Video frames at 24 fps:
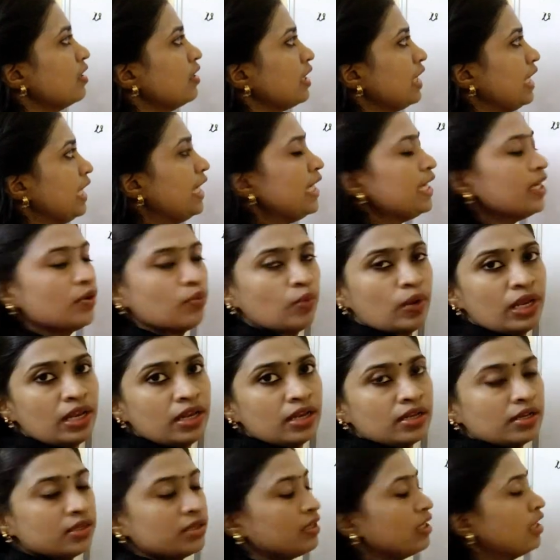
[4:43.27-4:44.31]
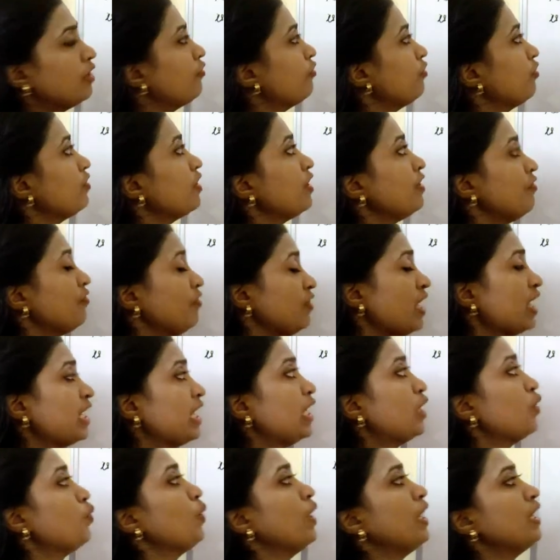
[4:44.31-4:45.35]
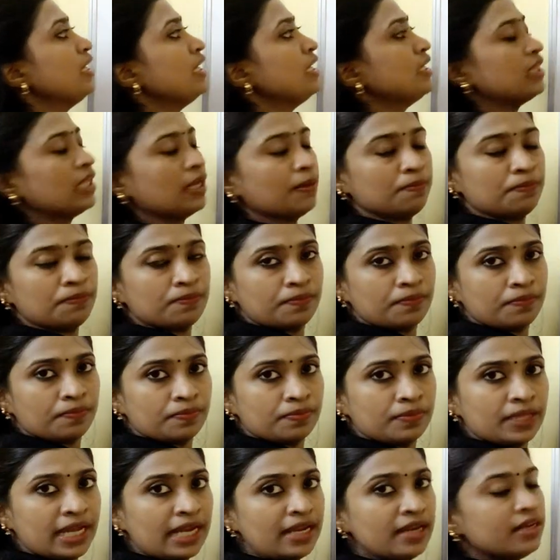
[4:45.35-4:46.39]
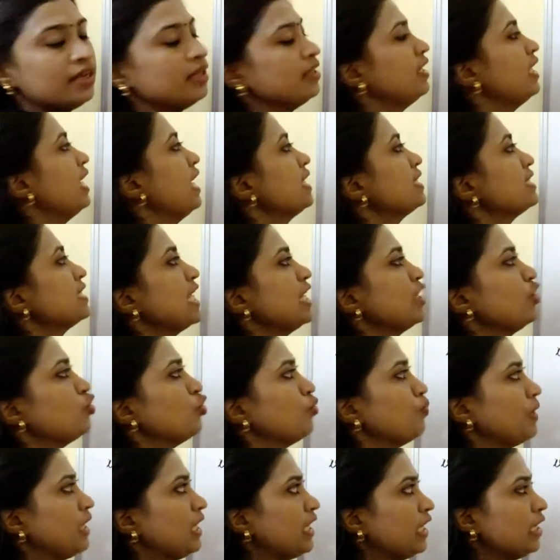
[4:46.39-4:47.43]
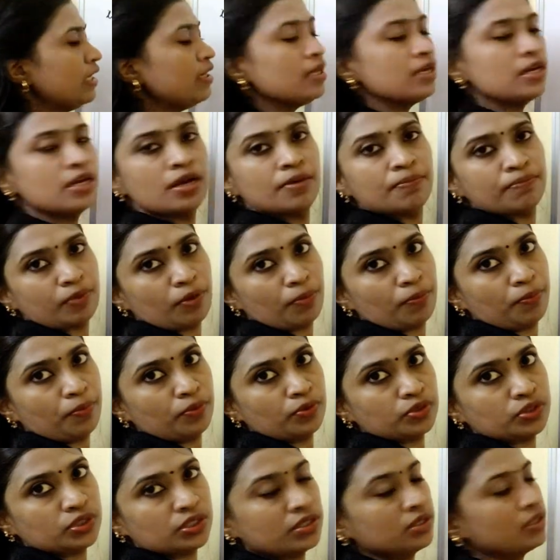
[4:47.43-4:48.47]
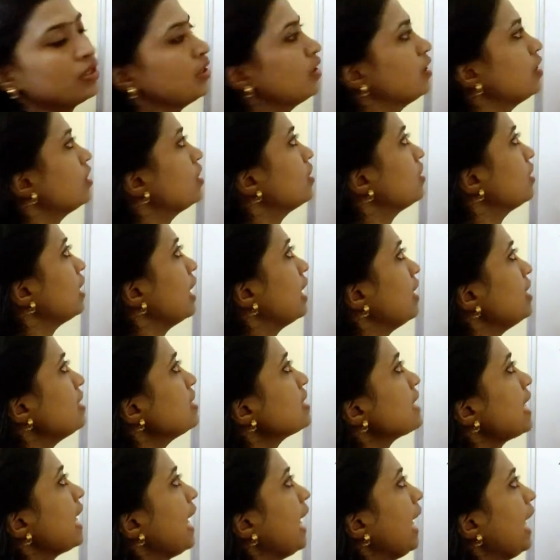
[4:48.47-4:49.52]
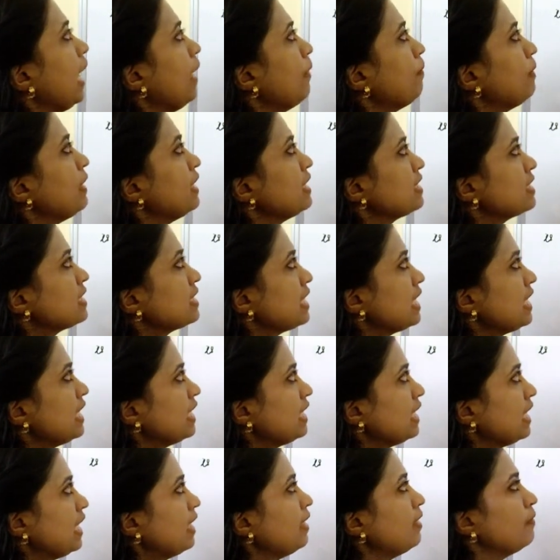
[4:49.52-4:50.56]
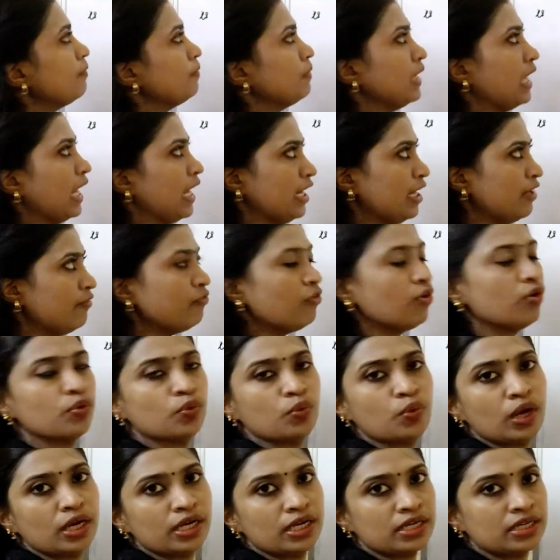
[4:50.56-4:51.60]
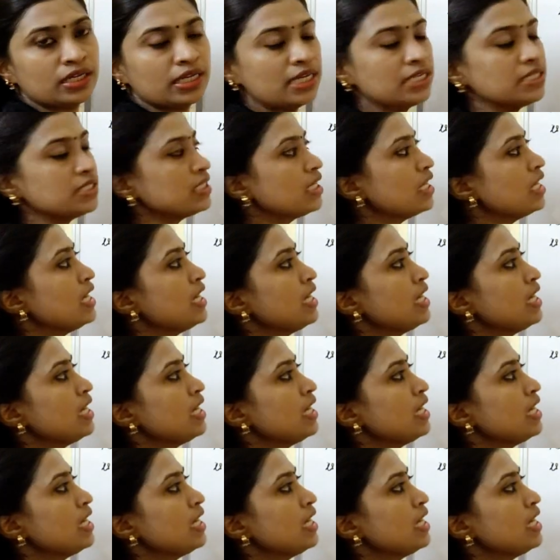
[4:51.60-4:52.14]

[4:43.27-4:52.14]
equal, if we are equating them, then they are said to be in proportion. That is A, B, C, D be any four quantities,